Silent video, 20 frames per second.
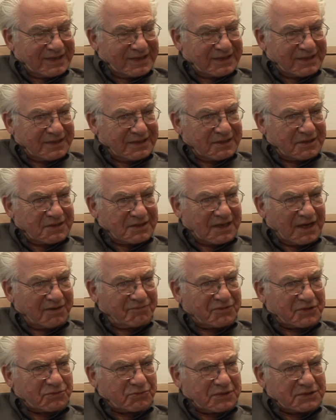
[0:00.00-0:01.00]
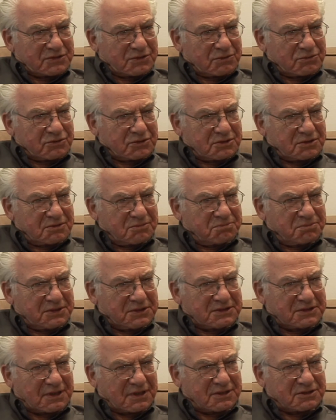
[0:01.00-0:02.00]
the conflict resolution and
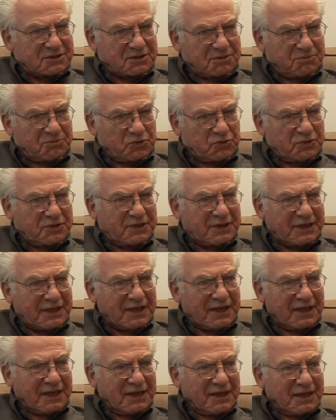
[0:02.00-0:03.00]
peace studies community